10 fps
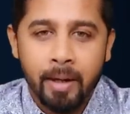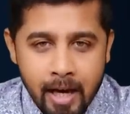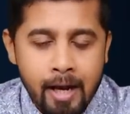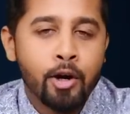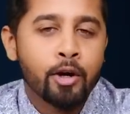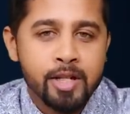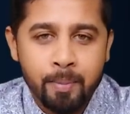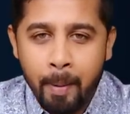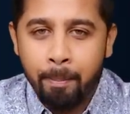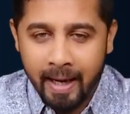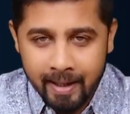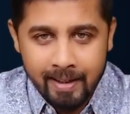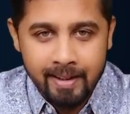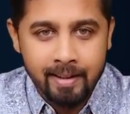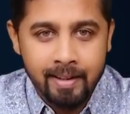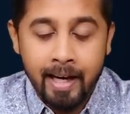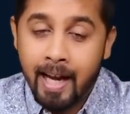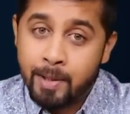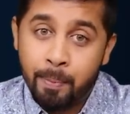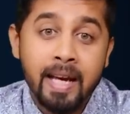Bajaj Auto is my pick.
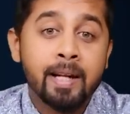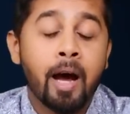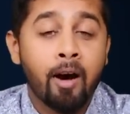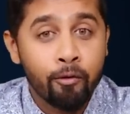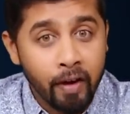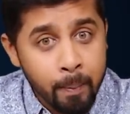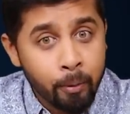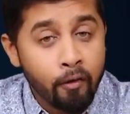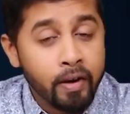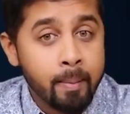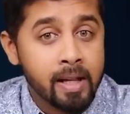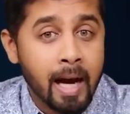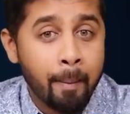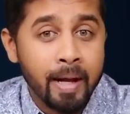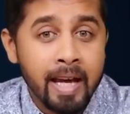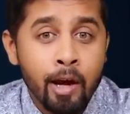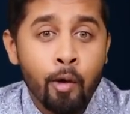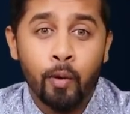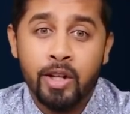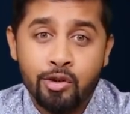It has been a very profitable company
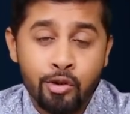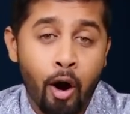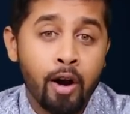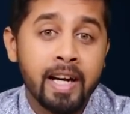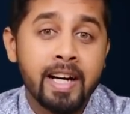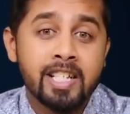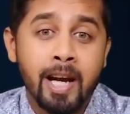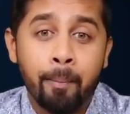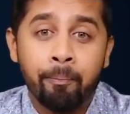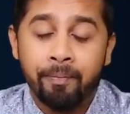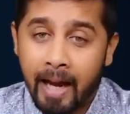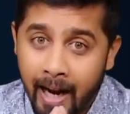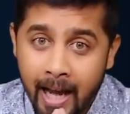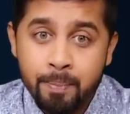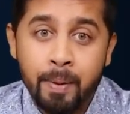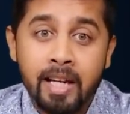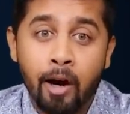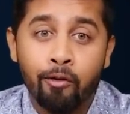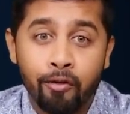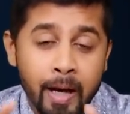with strong leadership and has been
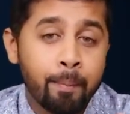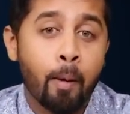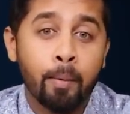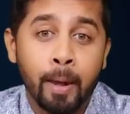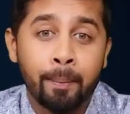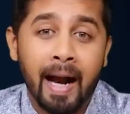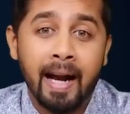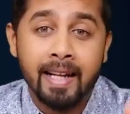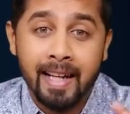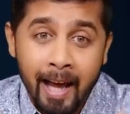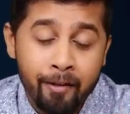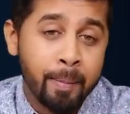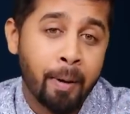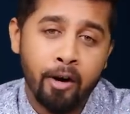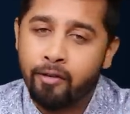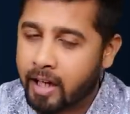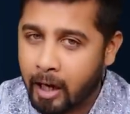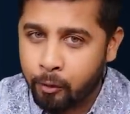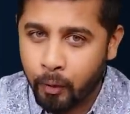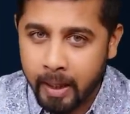a very popular brand in every part of the
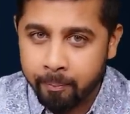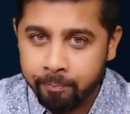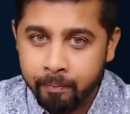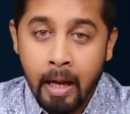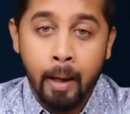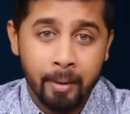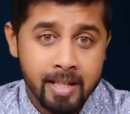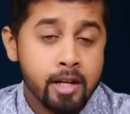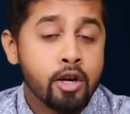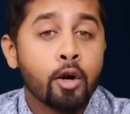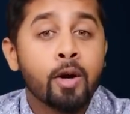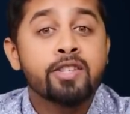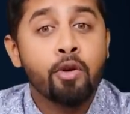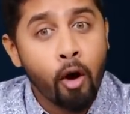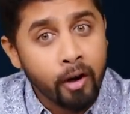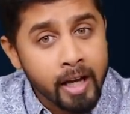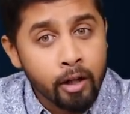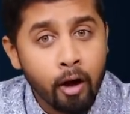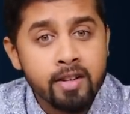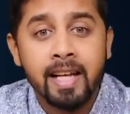country. Bajaj Auto has already
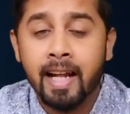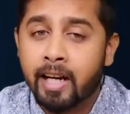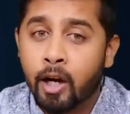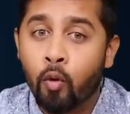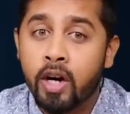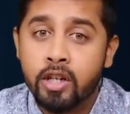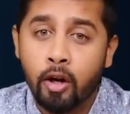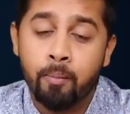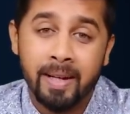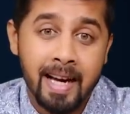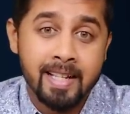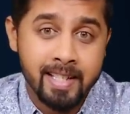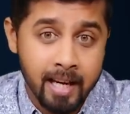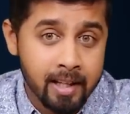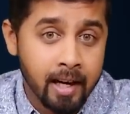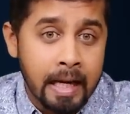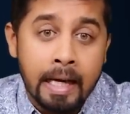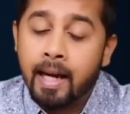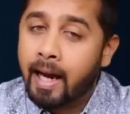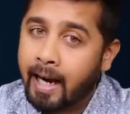launched the electric version of Bajaj Chetak,
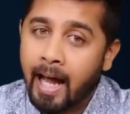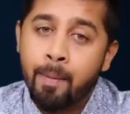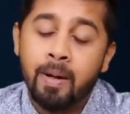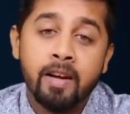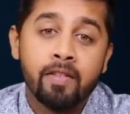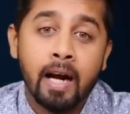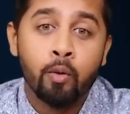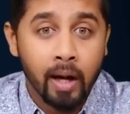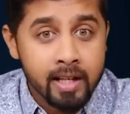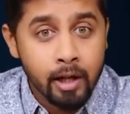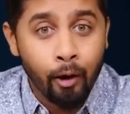and I believe that once